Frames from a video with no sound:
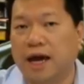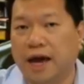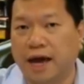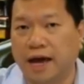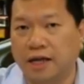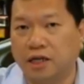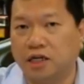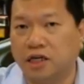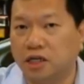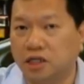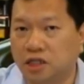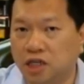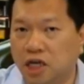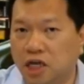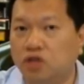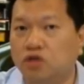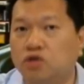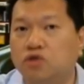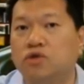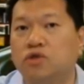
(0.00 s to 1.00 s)
and
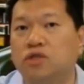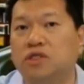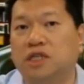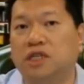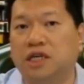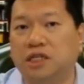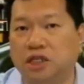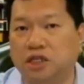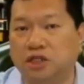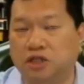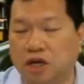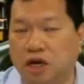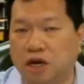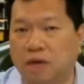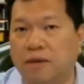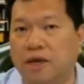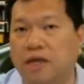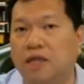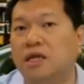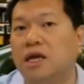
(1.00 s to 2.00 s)
continuously
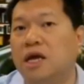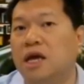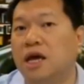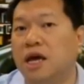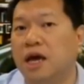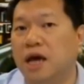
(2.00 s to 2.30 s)
determined